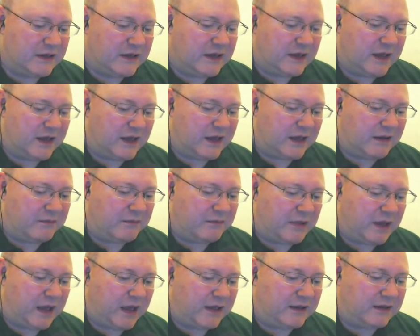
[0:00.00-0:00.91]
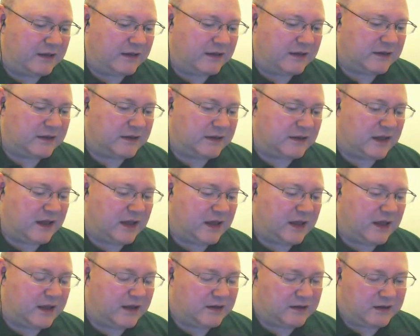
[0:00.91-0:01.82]
And
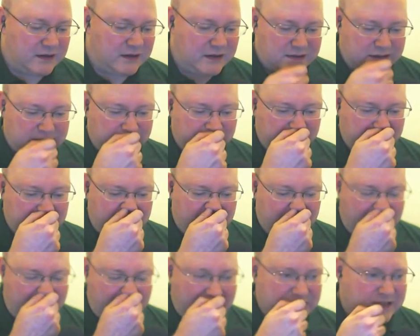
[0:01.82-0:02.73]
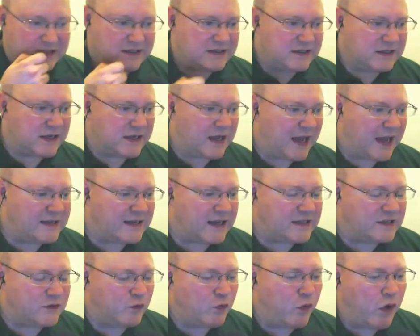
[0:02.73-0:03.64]
this is for their
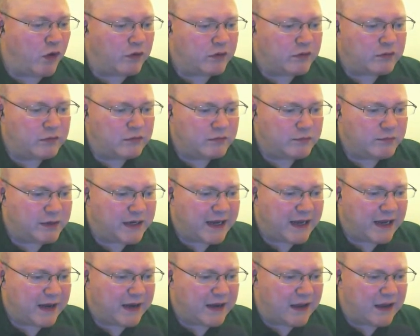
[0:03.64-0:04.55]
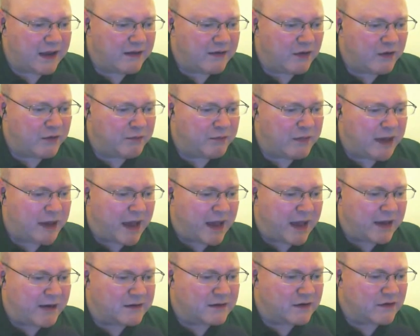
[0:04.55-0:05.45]
XS-1
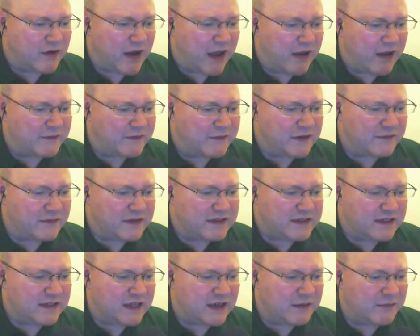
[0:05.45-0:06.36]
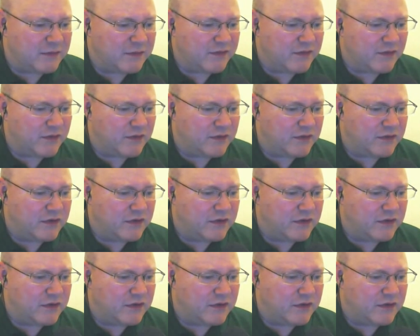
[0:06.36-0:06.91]
unmanned craft. Have you seen that before?